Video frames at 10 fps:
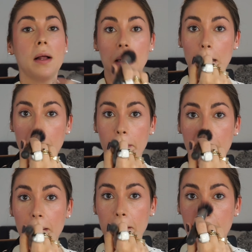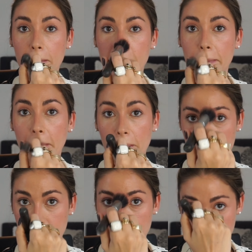A little bit on the cupid's bow.
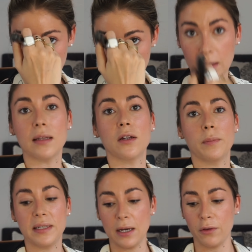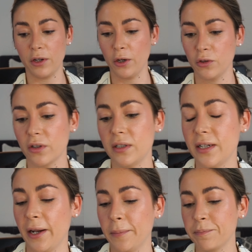A little bit down the nose.
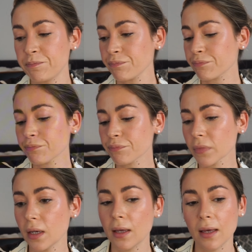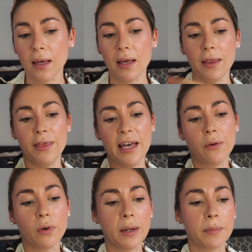Done.
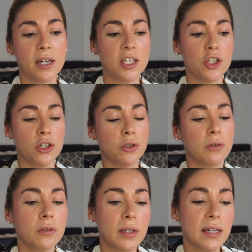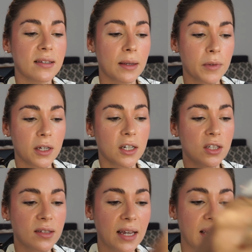Then what I'm going to do is I'm going
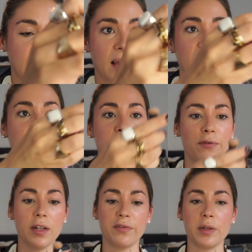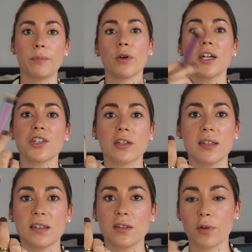to take any fluffy brush.
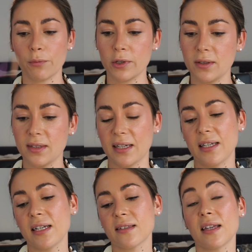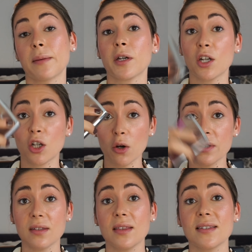This is from Real Techniques, and I'm going to go into the